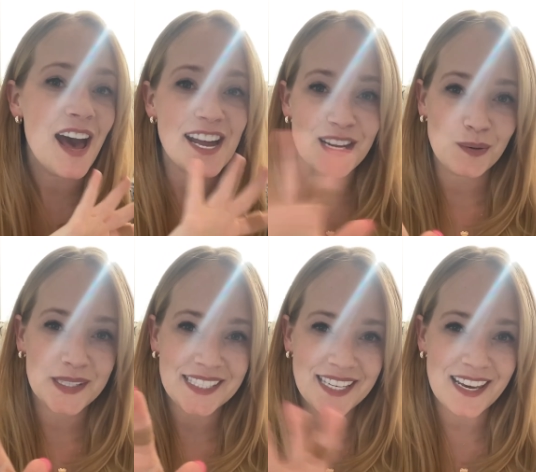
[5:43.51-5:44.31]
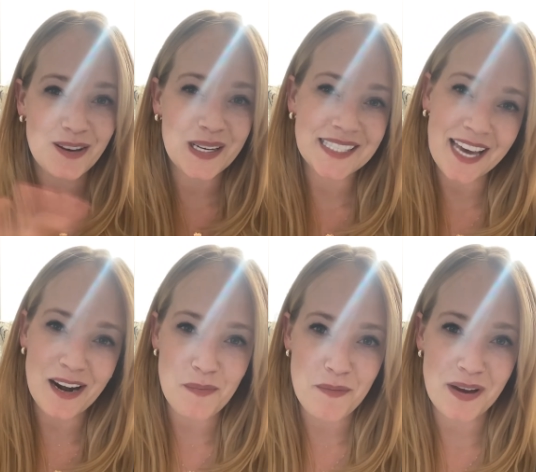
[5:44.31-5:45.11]
and you will see you can
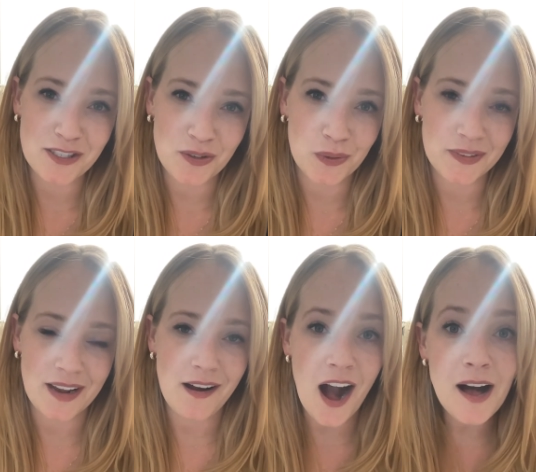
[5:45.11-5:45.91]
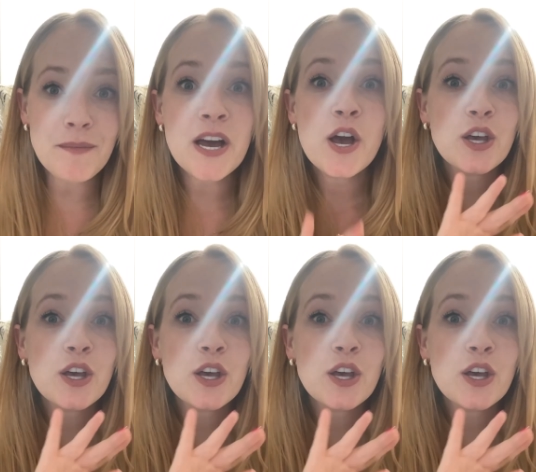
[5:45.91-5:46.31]
sign up at metricool.com,